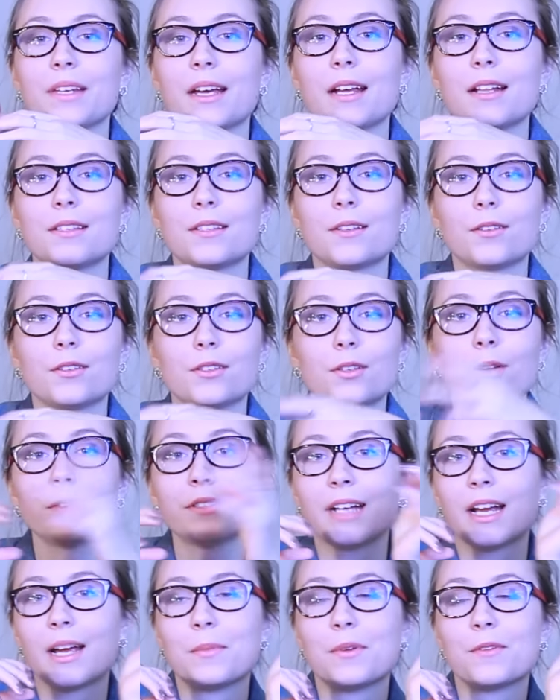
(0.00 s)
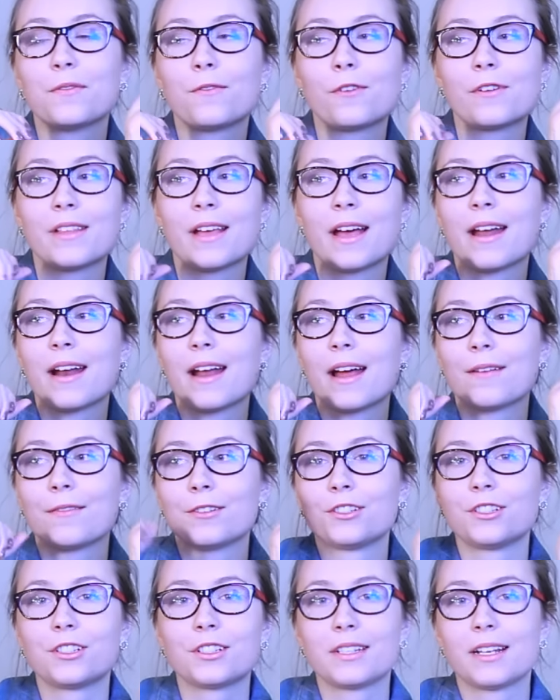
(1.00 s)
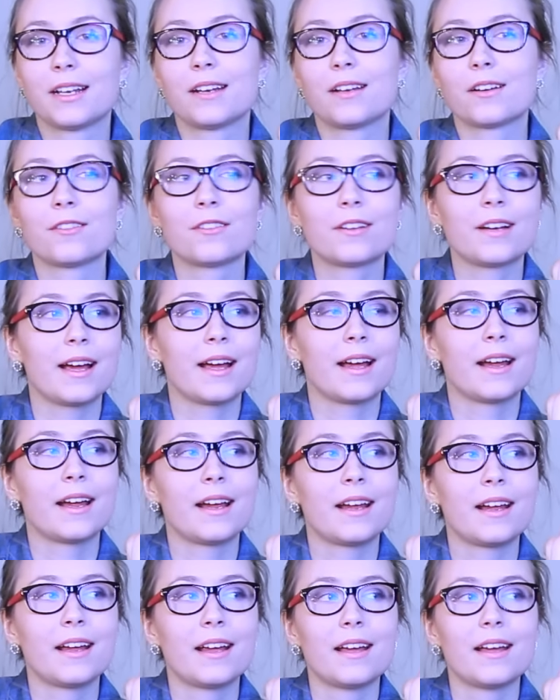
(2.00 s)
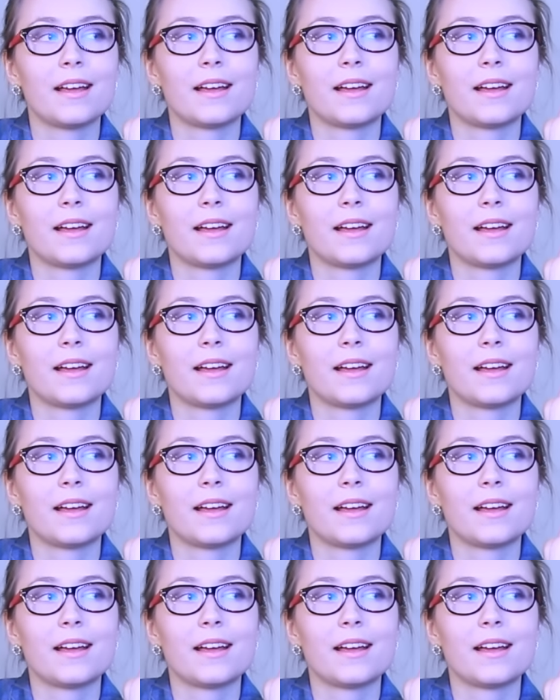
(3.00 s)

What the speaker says: And so this whole time before that, I was just like, okay,